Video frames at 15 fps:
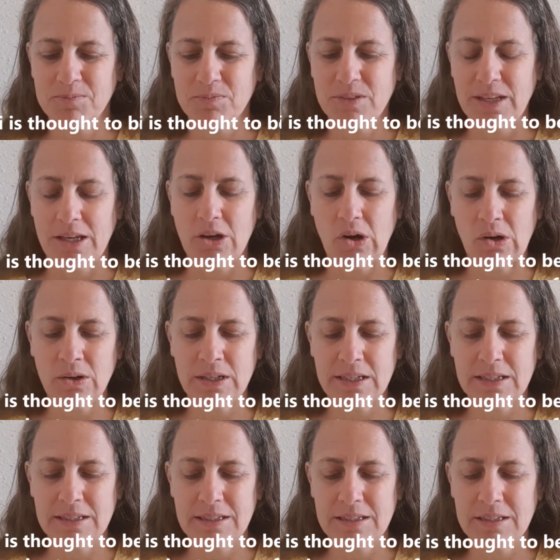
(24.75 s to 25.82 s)
The
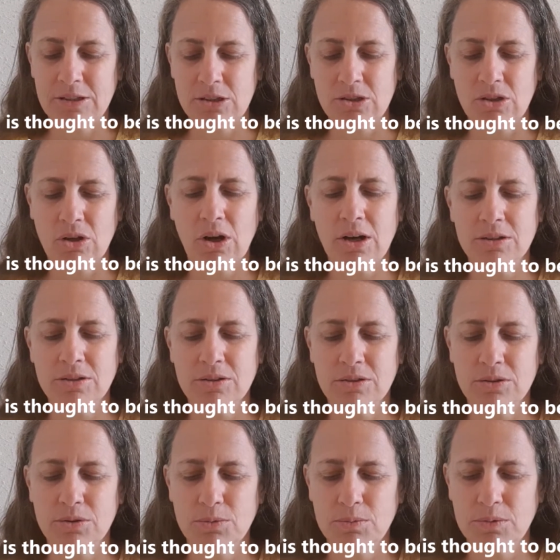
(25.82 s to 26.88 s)
yogi is
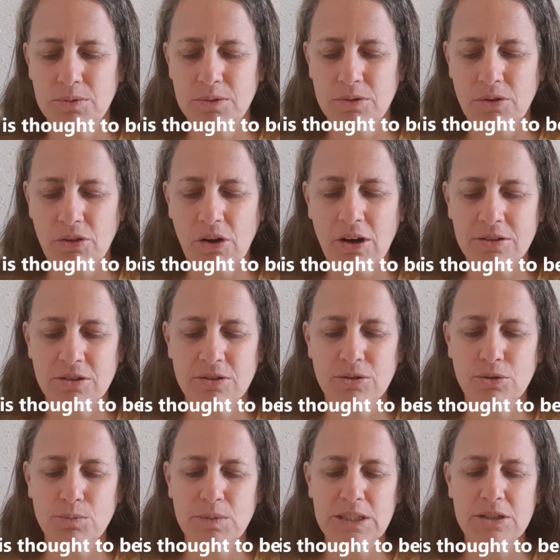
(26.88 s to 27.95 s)
thought
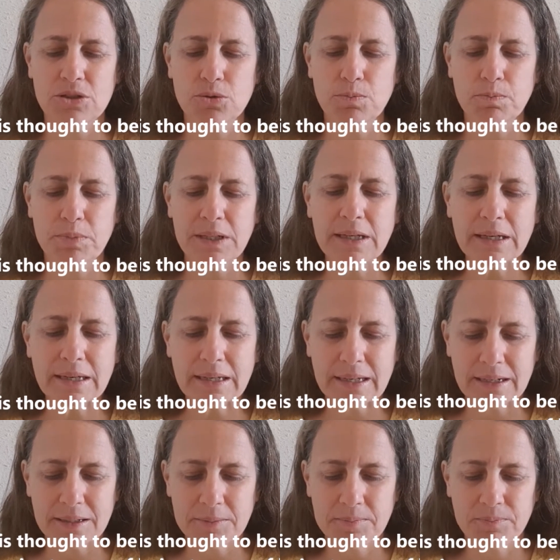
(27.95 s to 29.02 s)
to be
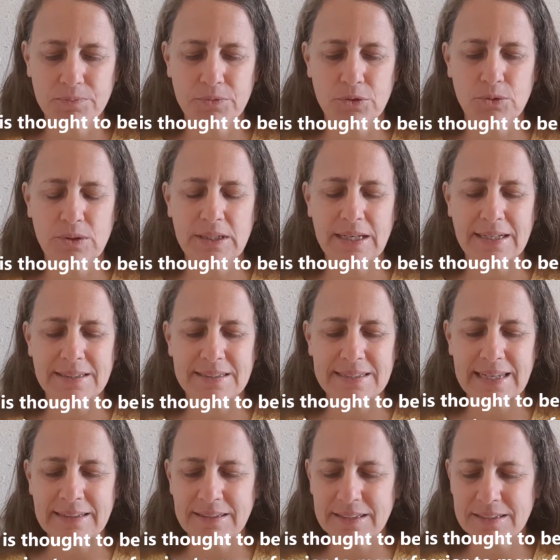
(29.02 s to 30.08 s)
superior to the
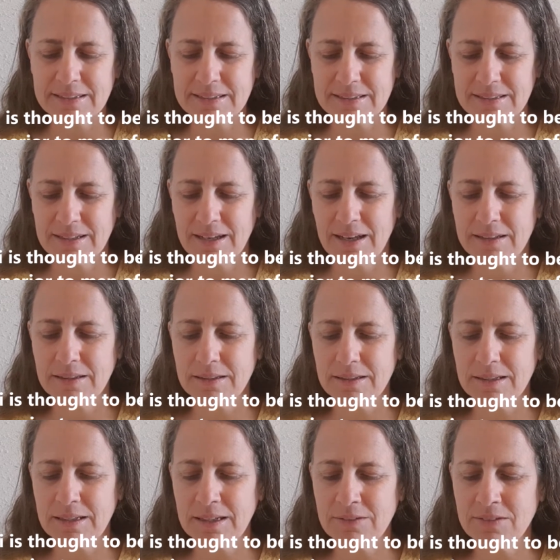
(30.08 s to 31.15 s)
ascetics and
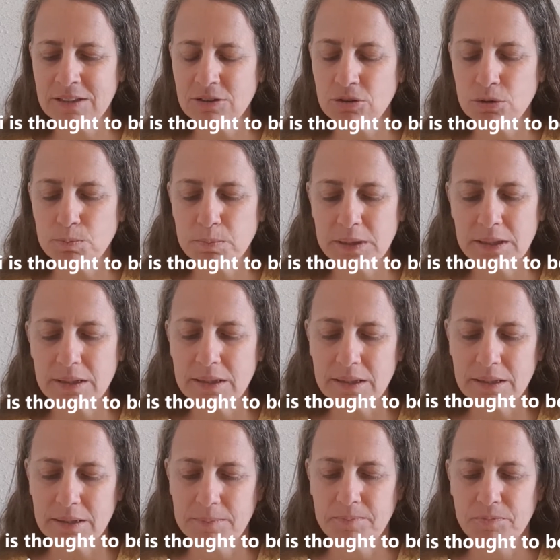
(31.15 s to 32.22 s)
even
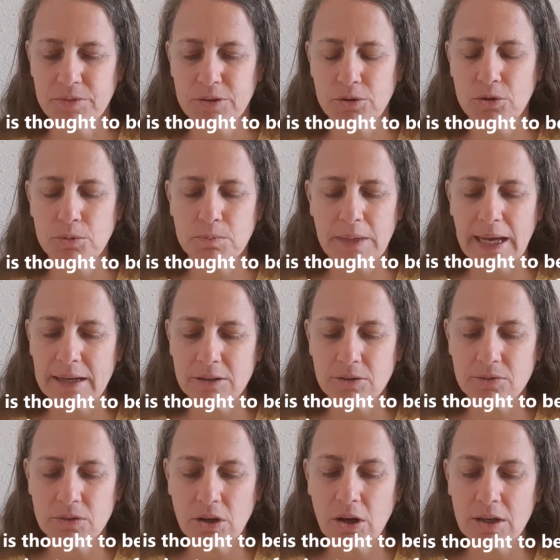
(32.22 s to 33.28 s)
superior to man of
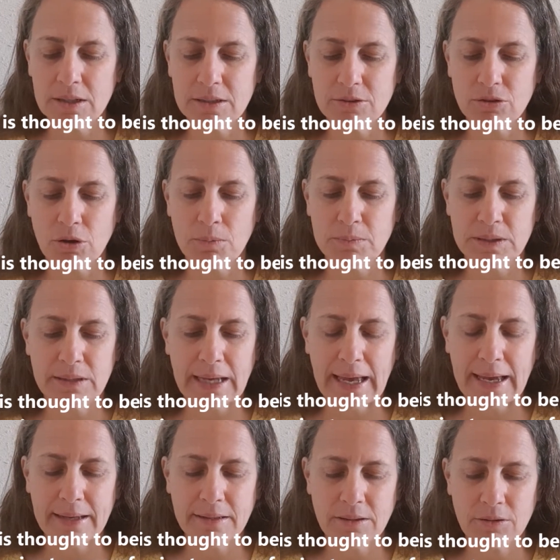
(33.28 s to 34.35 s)
knowledge
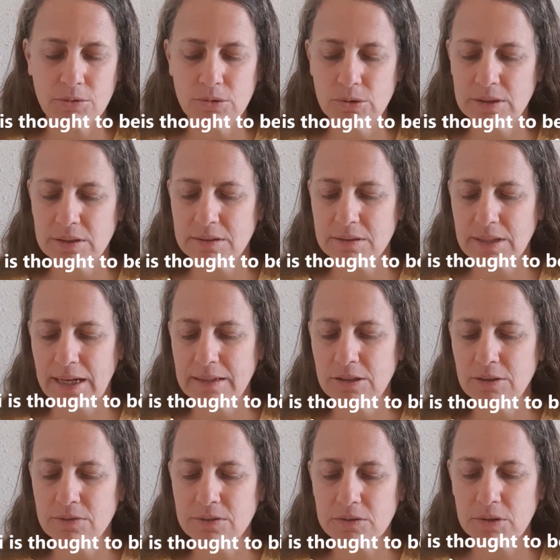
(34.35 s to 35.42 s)
obtained through the
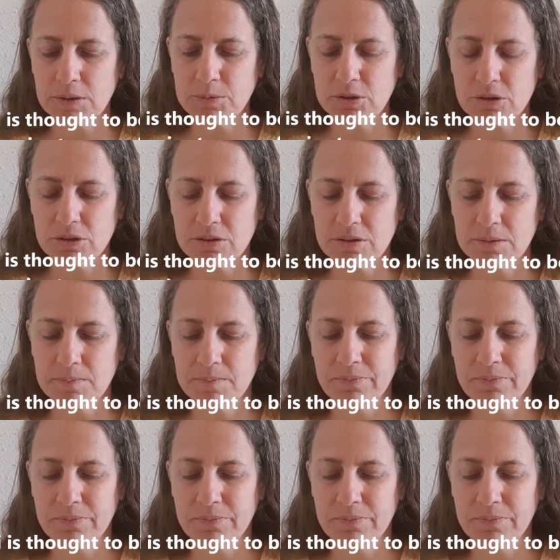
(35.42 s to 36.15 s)
study of scriptures.